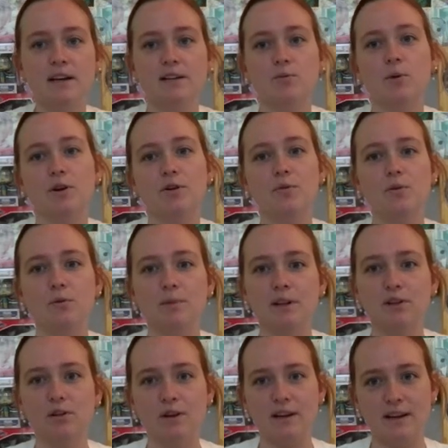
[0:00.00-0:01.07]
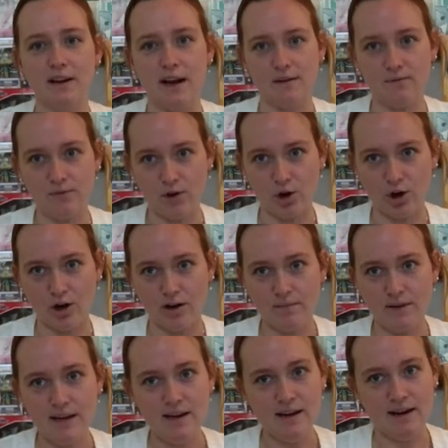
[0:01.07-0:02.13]
is what you will be looking at for her.
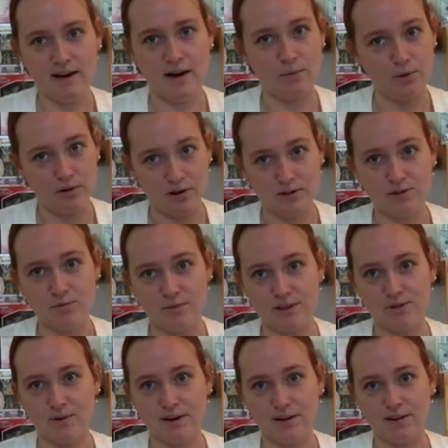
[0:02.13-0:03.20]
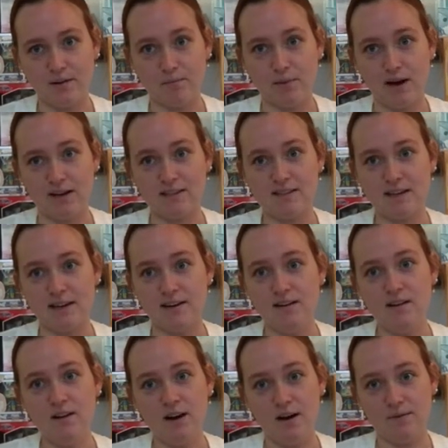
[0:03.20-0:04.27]
And I will also be doing an unboxing
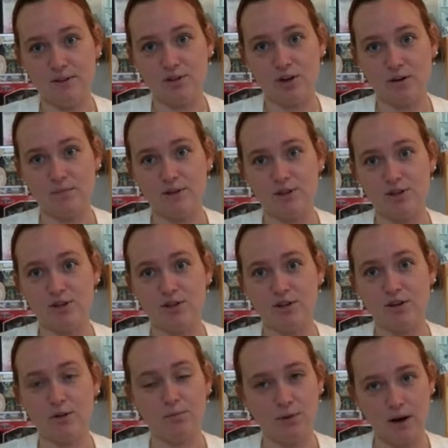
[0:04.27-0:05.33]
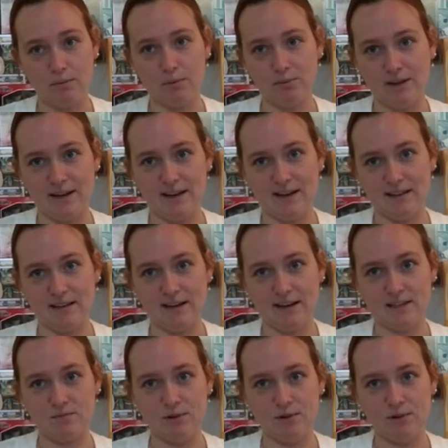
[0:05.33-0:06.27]
of the Dark Magician Girl probably in the next